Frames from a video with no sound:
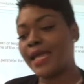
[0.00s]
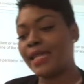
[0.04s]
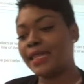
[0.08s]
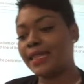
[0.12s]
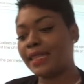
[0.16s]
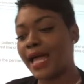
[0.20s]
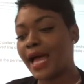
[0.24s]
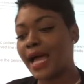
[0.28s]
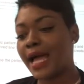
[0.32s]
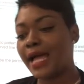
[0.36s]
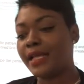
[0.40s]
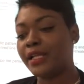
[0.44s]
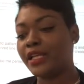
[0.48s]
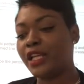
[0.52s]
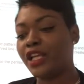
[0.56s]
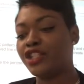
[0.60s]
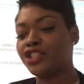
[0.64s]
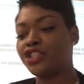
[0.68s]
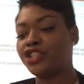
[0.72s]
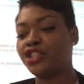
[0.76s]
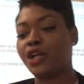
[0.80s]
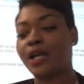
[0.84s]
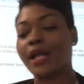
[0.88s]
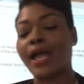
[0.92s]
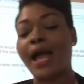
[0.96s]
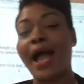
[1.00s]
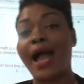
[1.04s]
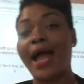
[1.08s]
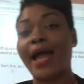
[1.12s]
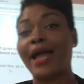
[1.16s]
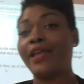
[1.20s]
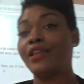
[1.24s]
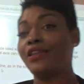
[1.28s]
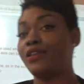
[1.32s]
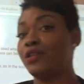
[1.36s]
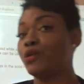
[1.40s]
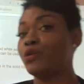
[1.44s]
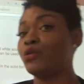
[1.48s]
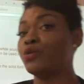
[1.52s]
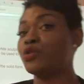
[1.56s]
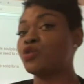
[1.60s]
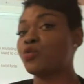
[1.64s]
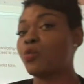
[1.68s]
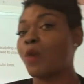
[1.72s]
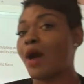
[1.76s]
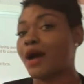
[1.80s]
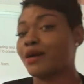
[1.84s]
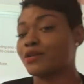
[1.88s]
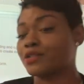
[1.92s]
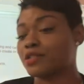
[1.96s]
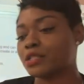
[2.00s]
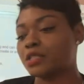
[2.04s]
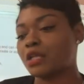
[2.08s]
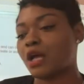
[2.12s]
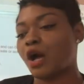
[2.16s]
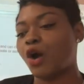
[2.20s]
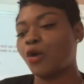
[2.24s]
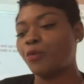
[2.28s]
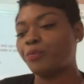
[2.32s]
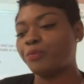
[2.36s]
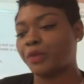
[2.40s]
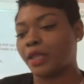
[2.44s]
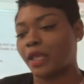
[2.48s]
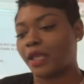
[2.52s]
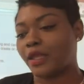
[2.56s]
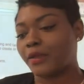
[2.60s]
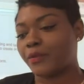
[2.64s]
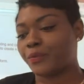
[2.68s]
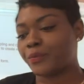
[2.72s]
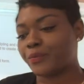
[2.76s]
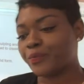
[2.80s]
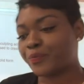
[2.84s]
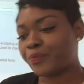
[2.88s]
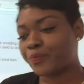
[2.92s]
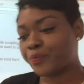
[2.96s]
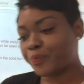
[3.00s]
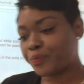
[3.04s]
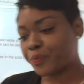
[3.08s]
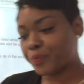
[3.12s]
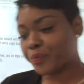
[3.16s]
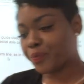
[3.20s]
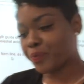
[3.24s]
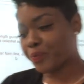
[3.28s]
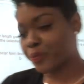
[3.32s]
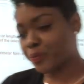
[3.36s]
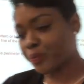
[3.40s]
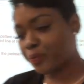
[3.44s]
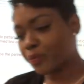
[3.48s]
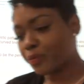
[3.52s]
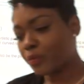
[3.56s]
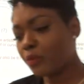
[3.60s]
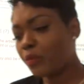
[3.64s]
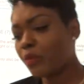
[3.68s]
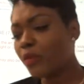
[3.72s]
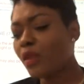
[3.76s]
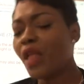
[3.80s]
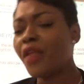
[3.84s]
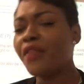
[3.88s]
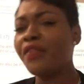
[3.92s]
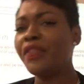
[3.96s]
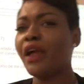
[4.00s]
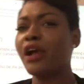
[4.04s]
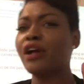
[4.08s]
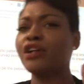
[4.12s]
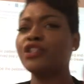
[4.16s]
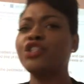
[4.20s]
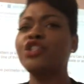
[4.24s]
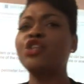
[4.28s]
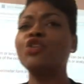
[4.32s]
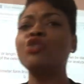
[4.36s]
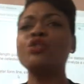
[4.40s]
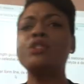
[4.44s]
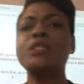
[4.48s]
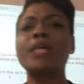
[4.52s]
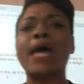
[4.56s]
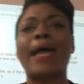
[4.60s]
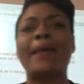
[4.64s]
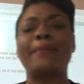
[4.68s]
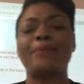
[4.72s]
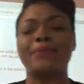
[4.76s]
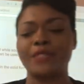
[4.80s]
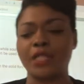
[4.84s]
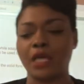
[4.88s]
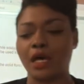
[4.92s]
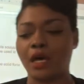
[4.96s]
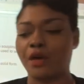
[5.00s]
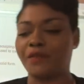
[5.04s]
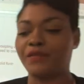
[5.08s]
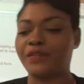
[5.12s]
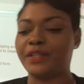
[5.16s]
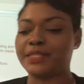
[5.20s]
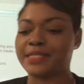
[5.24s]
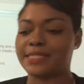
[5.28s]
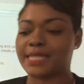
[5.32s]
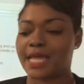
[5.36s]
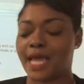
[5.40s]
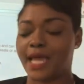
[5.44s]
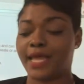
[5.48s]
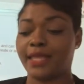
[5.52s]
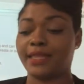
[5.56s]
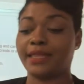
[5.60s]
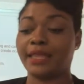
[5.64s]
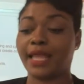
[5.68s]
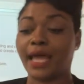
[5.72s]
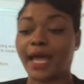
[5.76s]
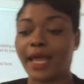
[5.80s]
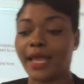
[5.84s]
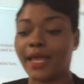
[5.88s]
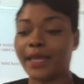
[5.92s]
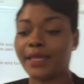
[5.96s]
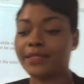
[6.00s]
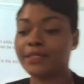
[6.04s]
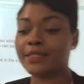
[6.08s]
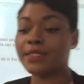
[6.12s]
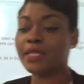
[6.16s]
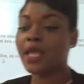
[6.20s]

line is your guide used while sculpting. There are two types of design lines.